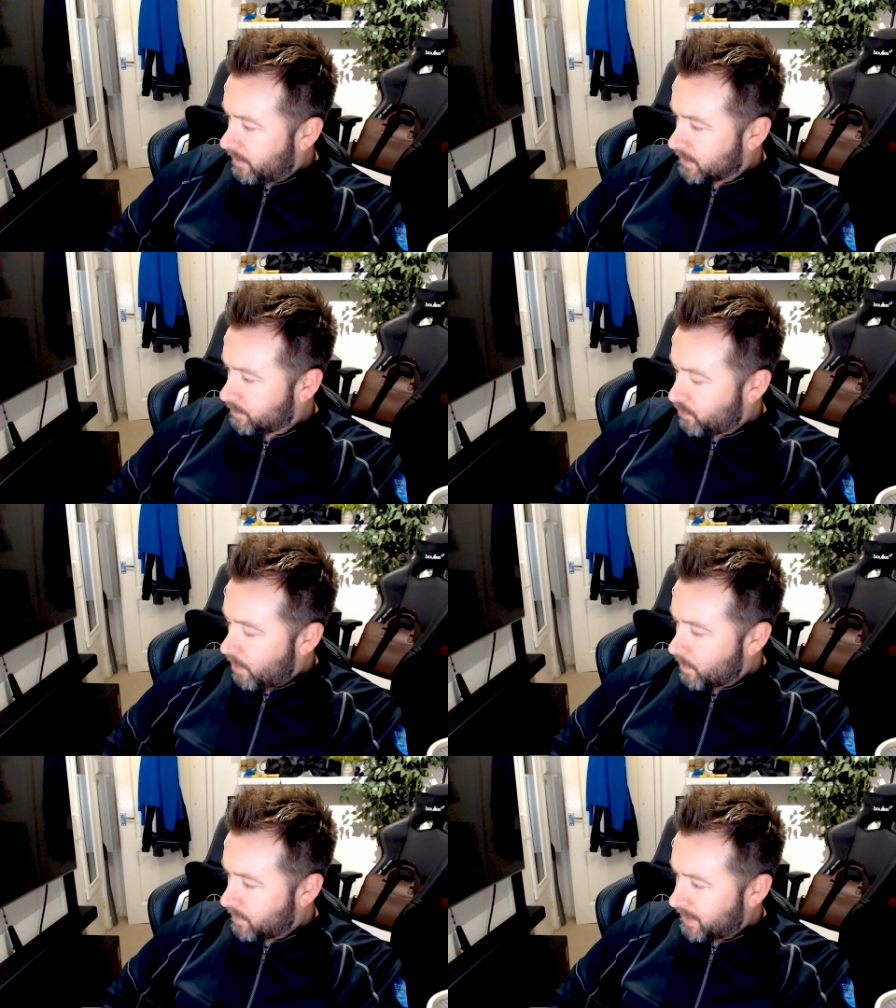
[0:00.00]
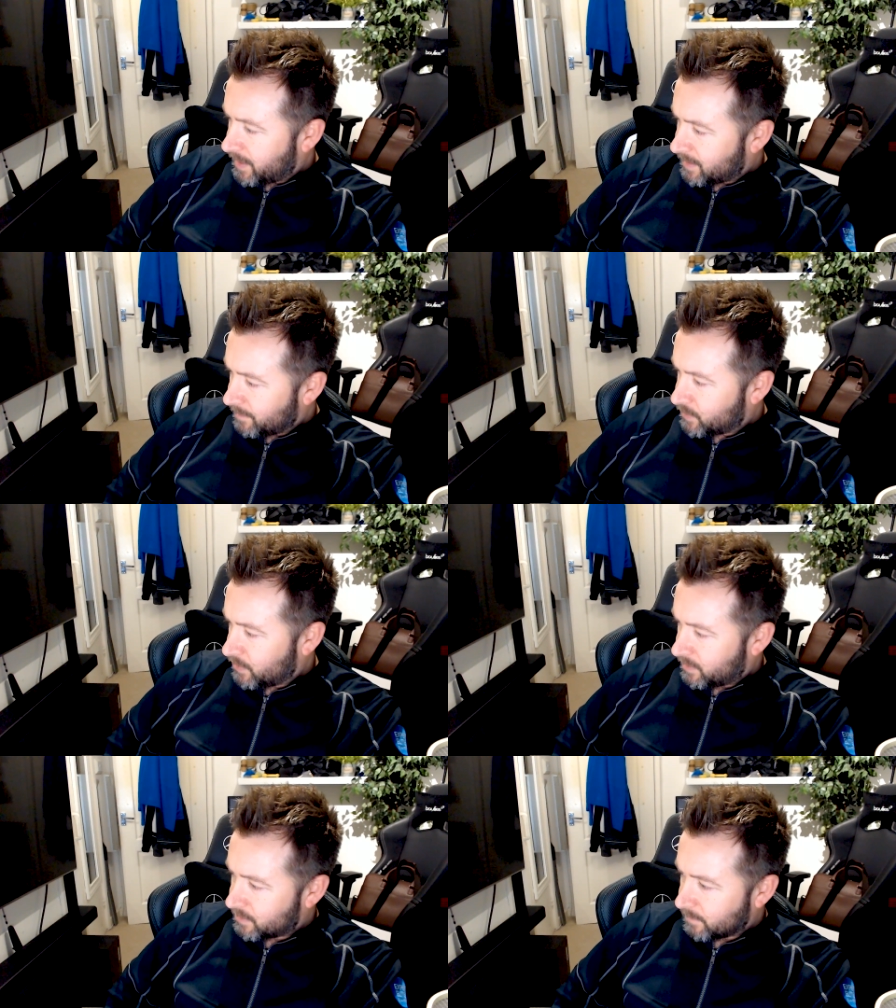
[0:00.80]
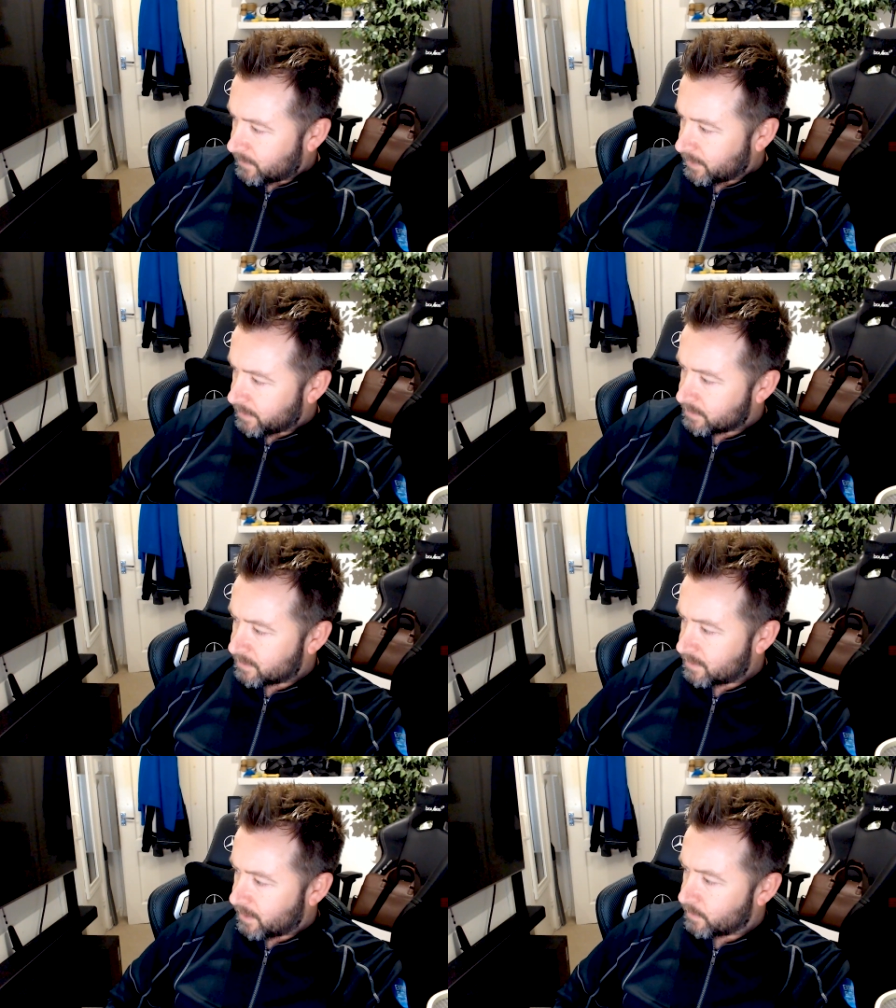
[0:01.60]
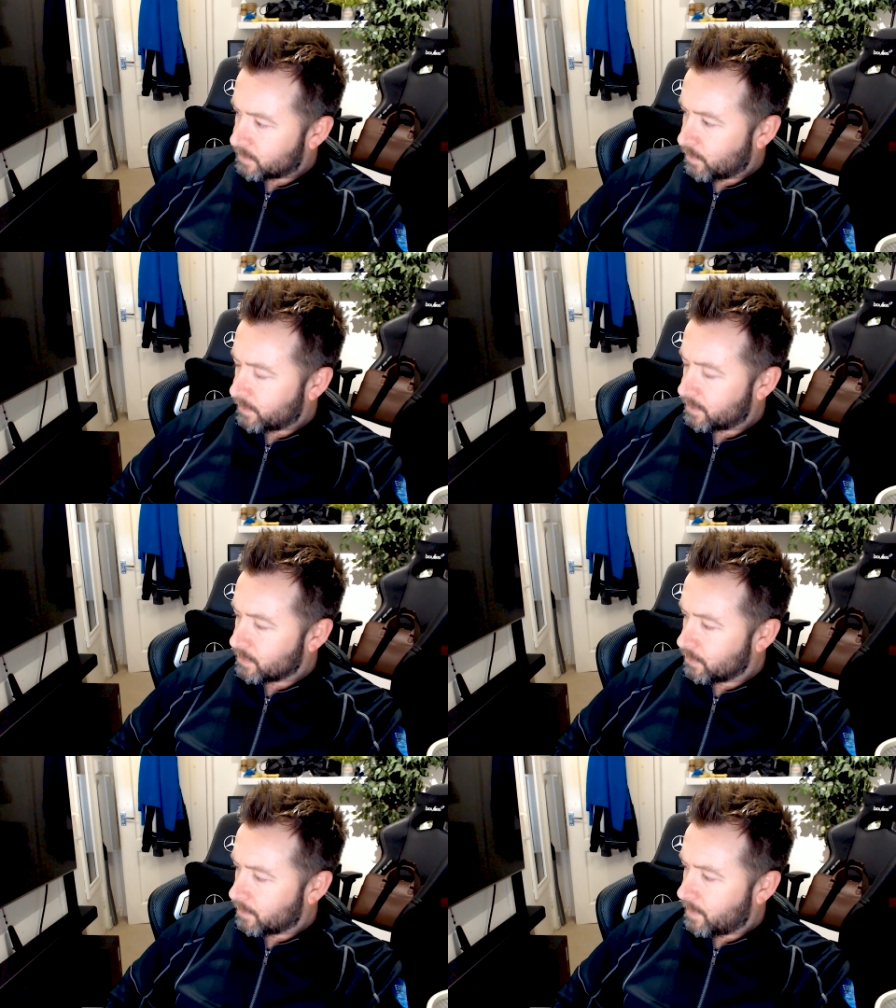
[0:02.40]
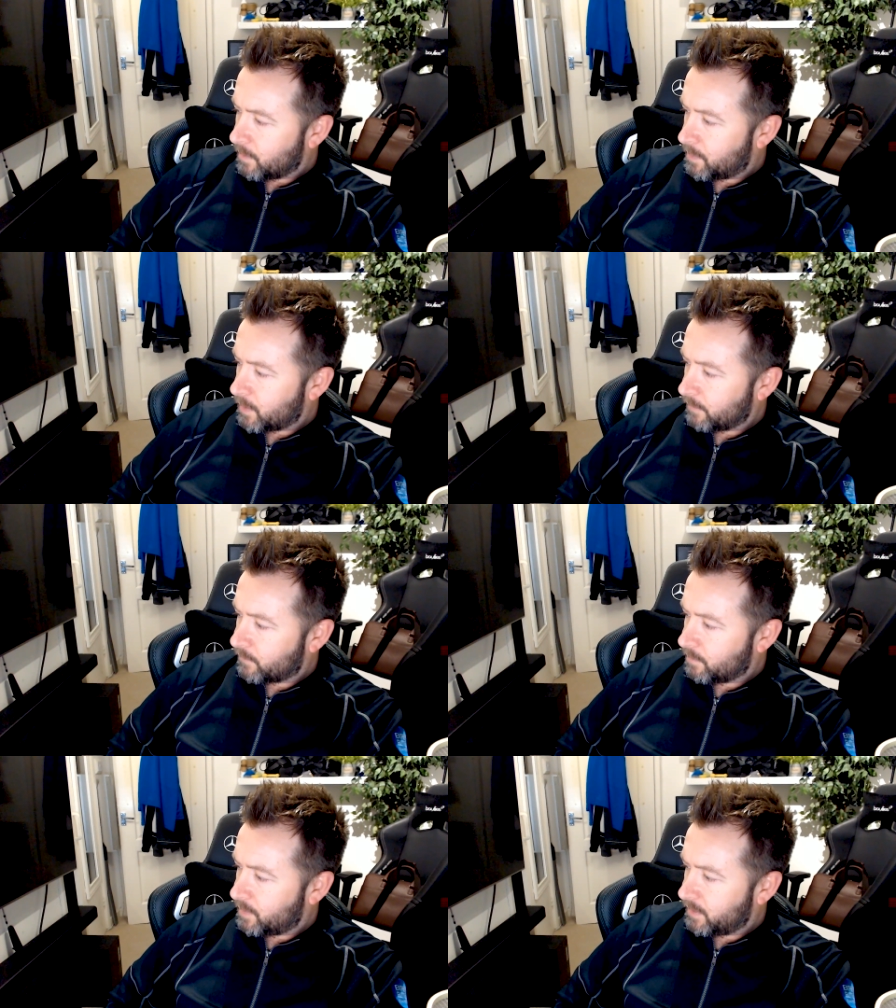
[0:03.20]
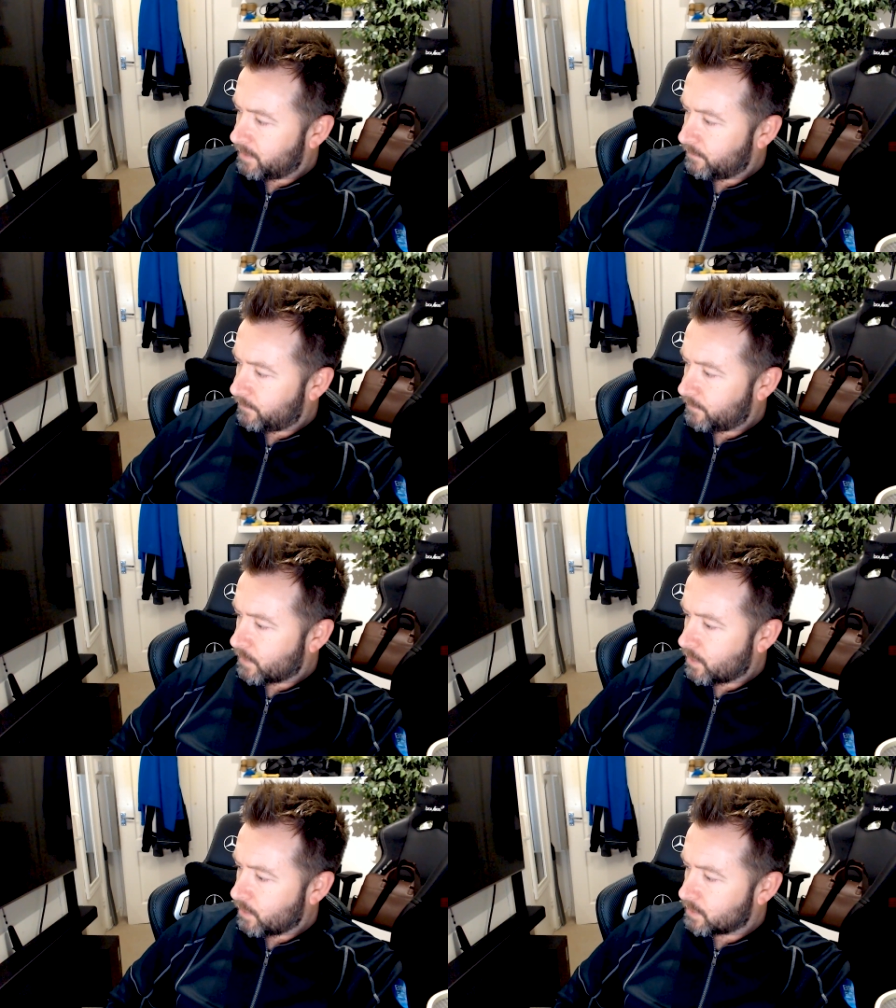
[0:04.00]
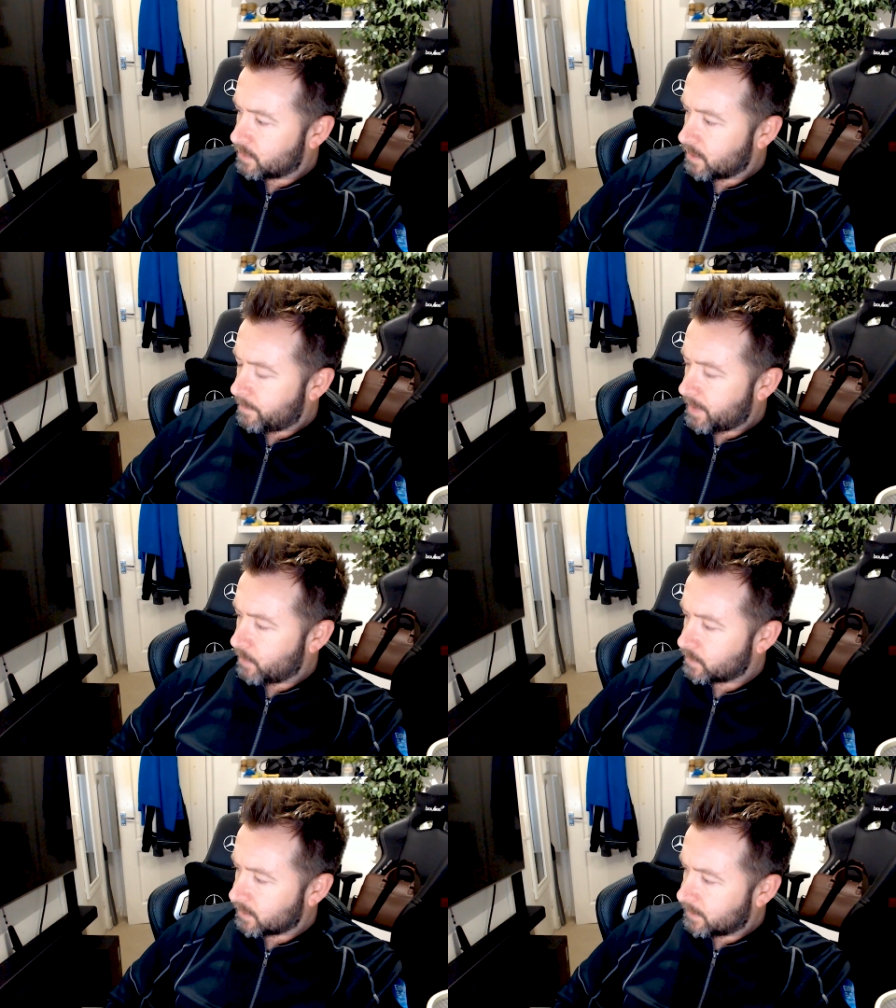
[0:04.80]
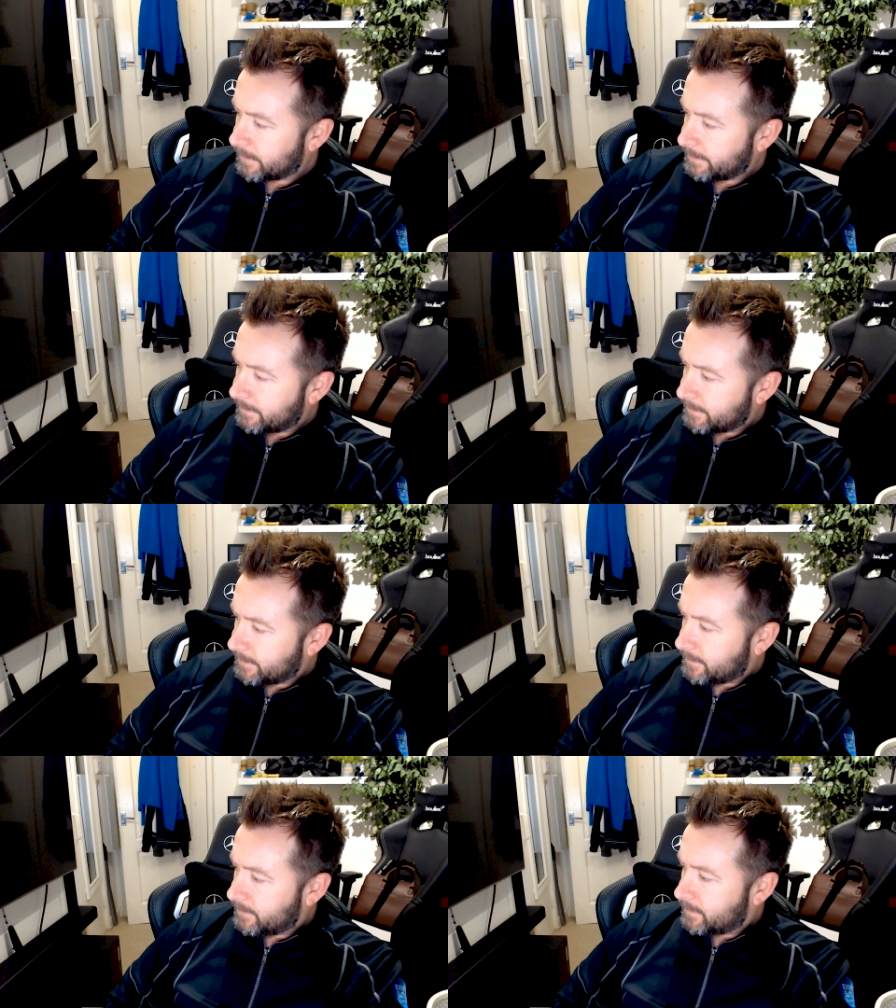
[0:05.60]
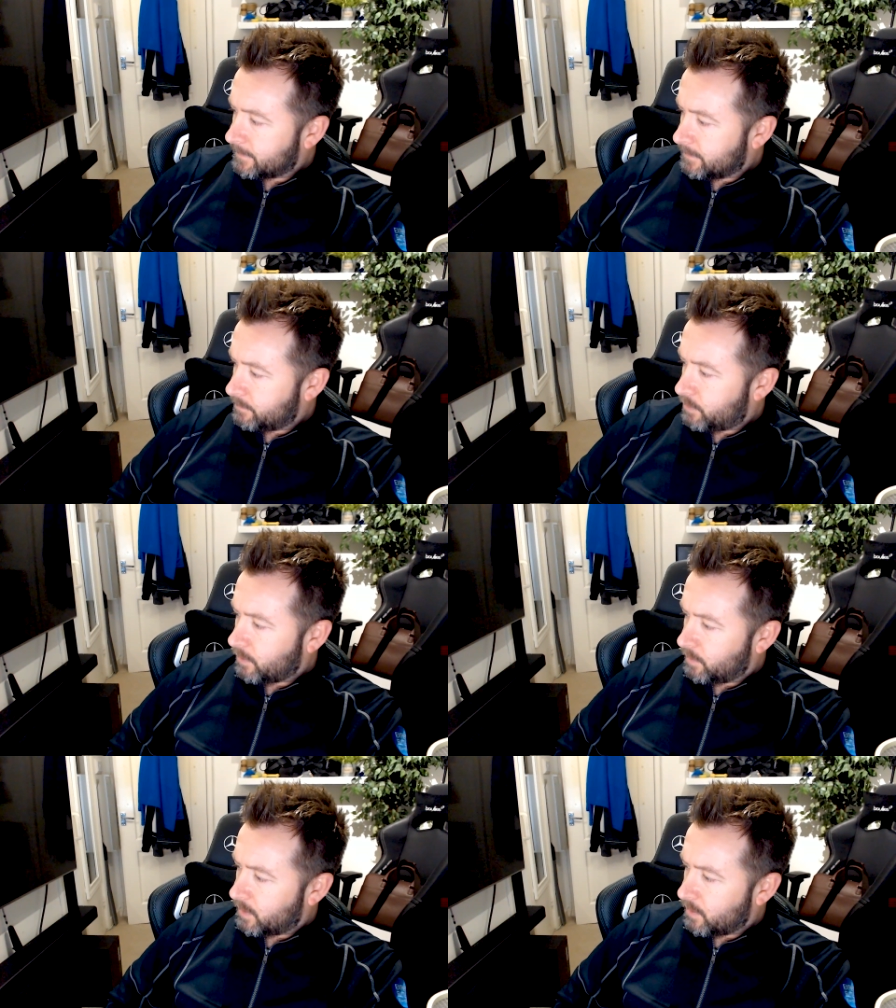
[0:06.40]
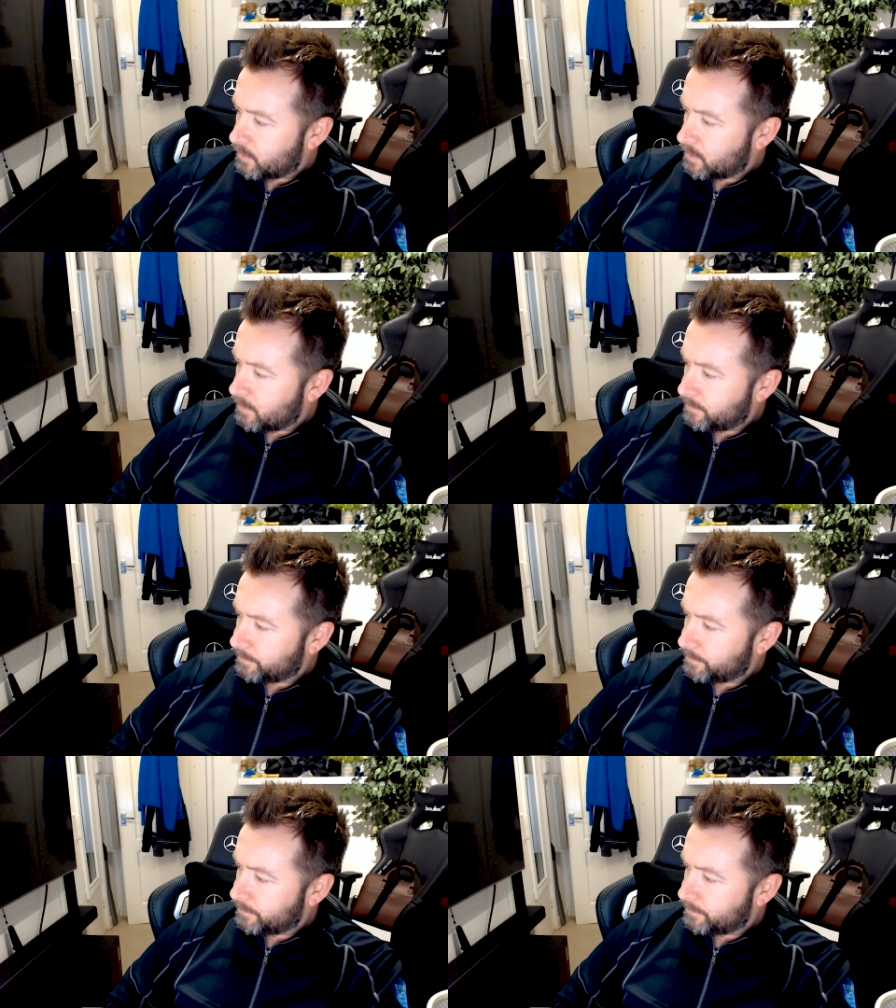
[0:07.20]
that's probably it. I'm sure there's something else that I was wanting to talk about, but I've completely forgot about. Probably not.